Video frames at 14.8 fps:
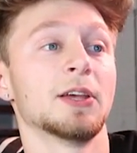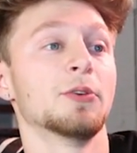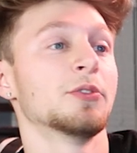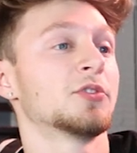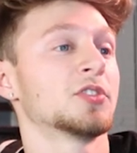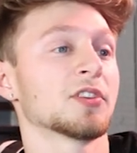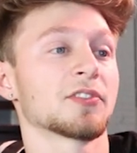It
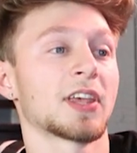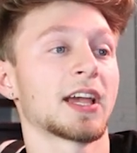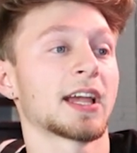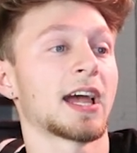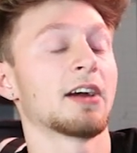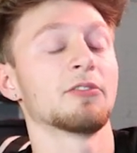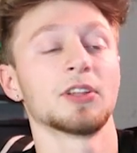was just like
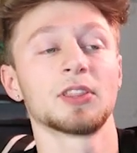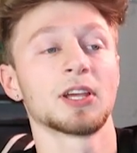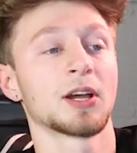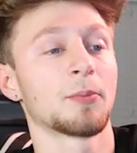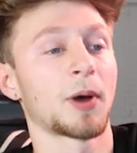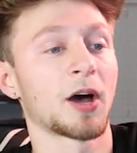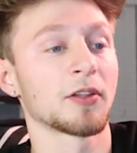
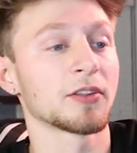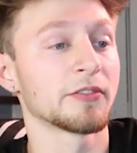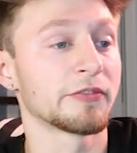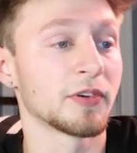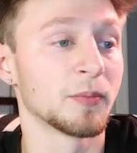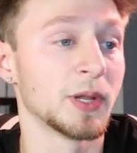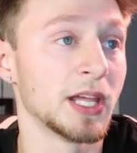everything about
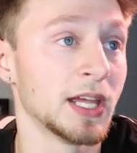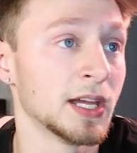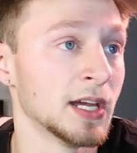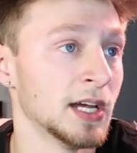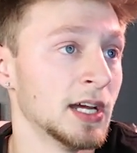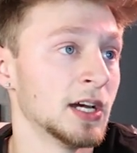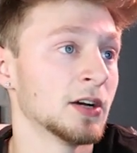them for me
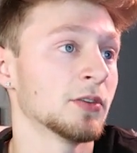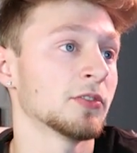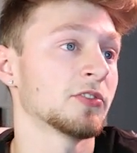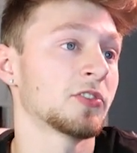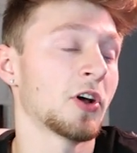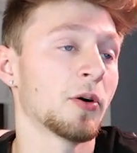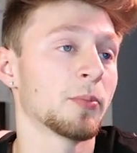
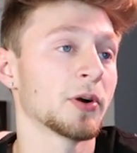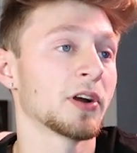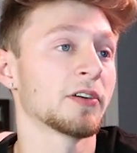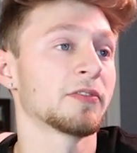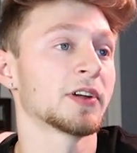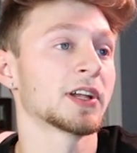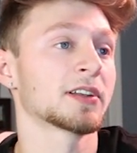was so
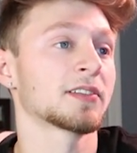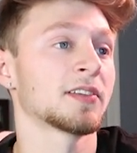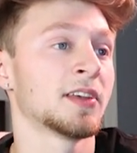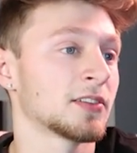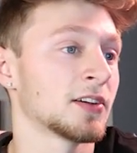perfect.